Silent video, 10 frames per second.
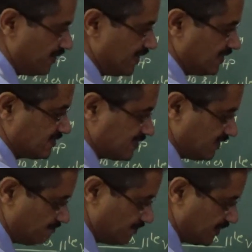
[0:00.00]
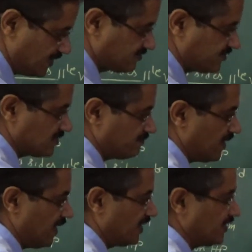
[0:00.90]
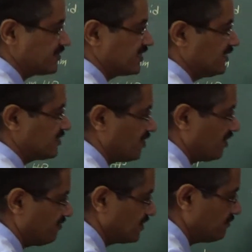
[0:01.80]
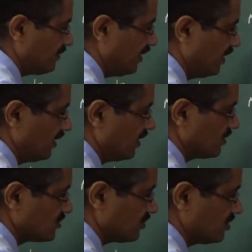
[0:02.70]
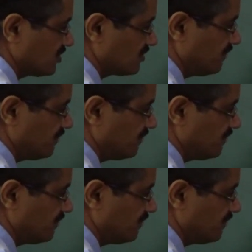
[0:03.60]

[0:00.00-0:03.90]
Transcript: B and C, B is visible and C is not visible. So this is